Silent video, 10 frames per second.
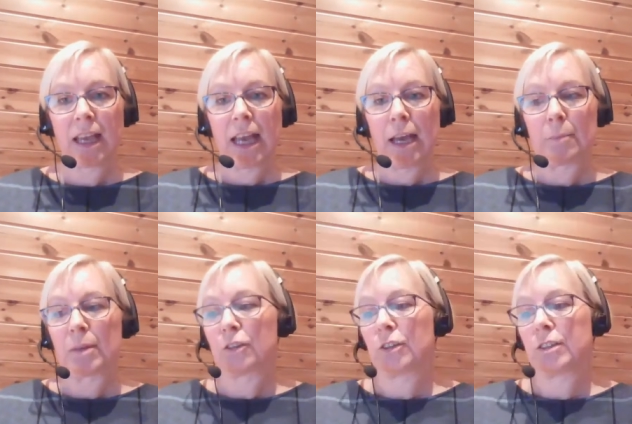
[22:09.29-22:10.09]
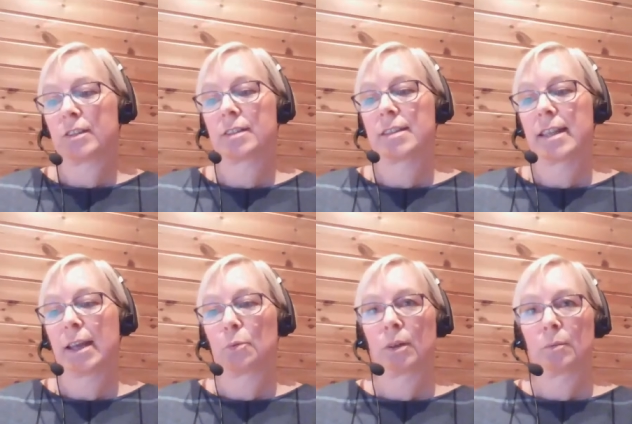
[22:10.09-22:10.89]
And because
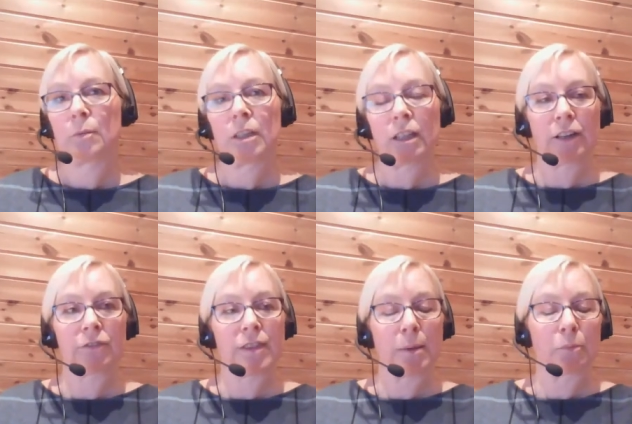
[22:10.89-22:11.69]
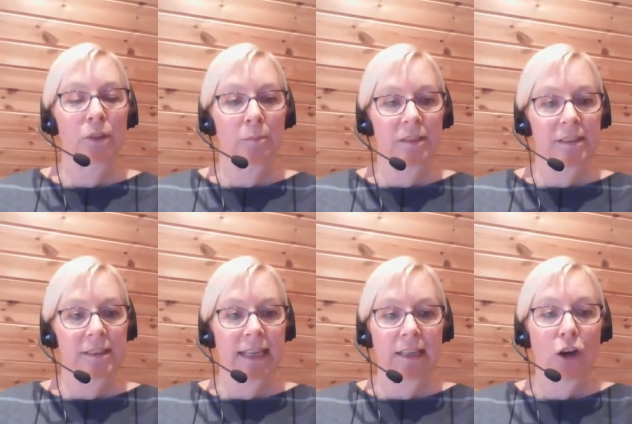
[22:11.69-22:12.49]
they were a lot of them will
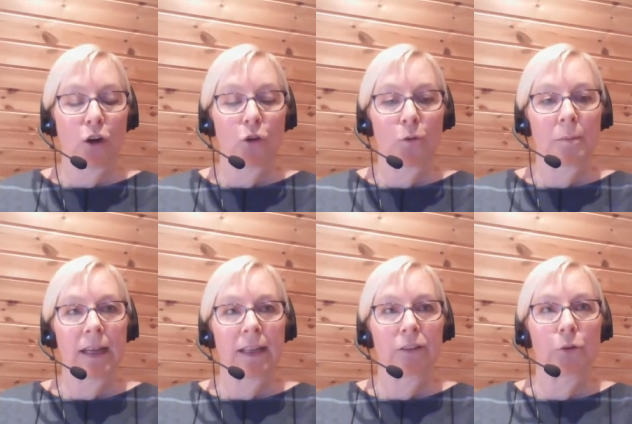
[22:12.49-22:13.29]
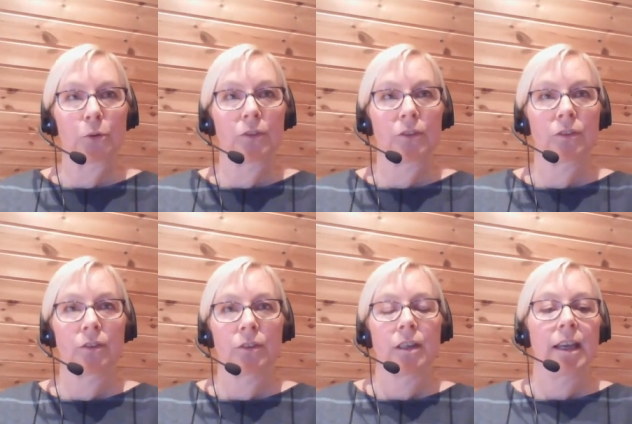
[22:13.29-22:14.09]
stay at home and don't
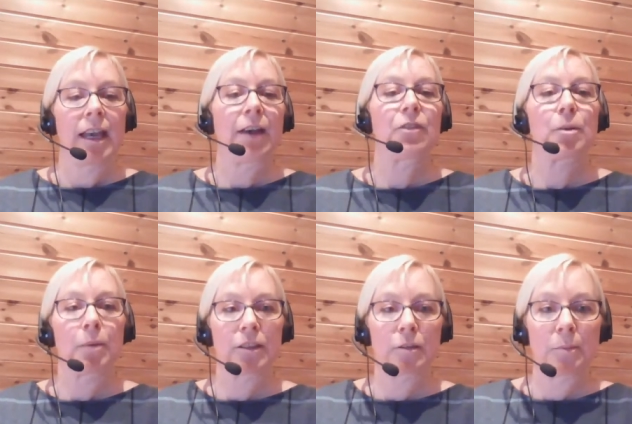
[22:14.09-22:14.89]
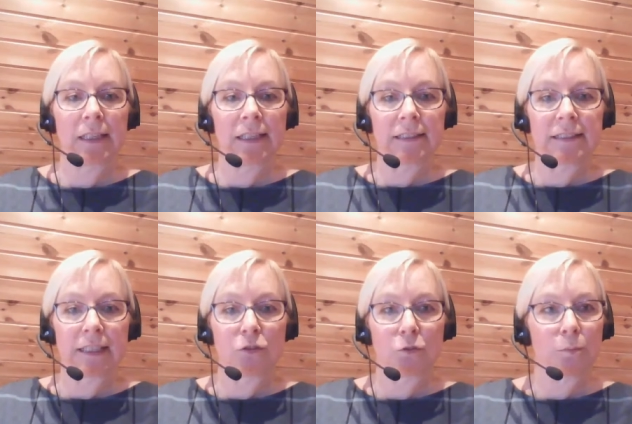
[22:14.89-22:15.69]
have the
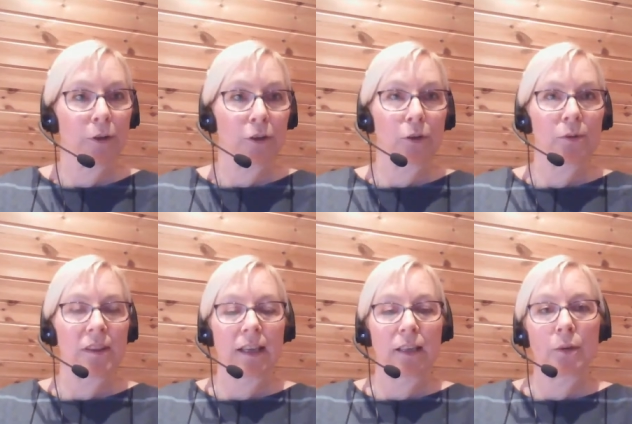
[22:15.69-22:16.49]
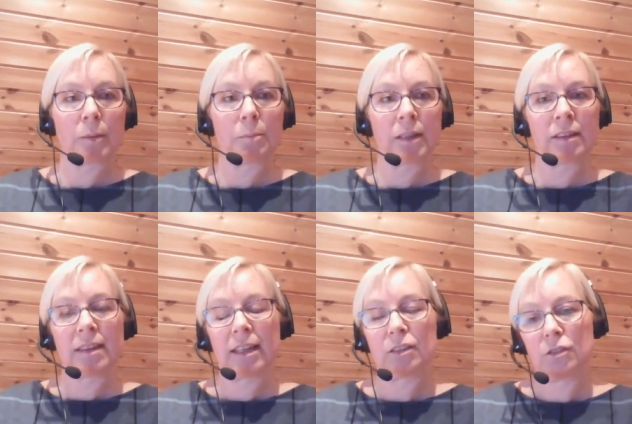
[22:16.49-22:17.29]
possibility to borrow the equipment
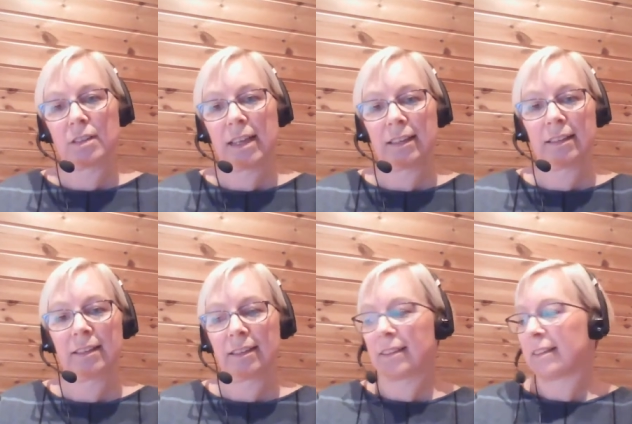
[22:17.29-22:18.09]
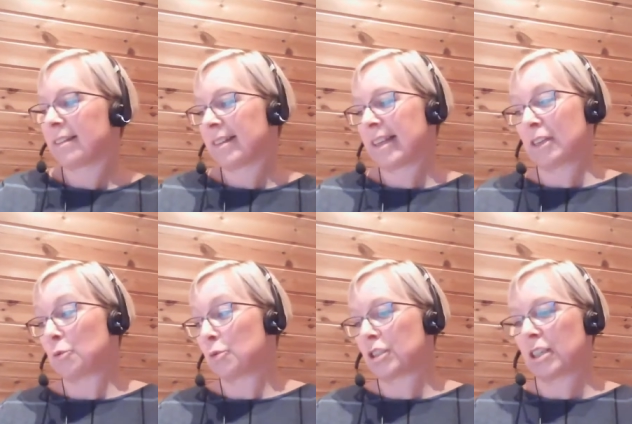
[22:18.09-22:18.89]
that then they
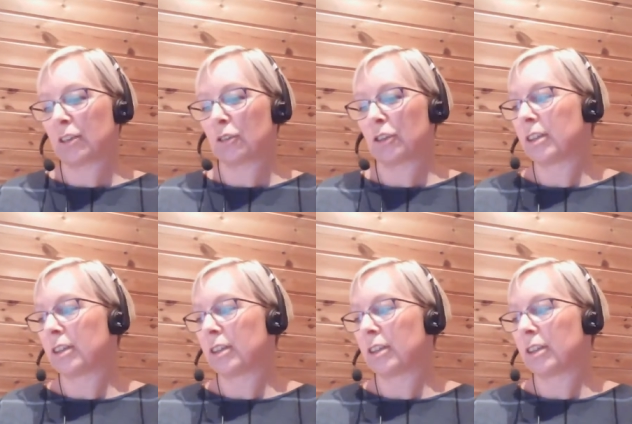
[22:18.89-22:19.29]
usually could,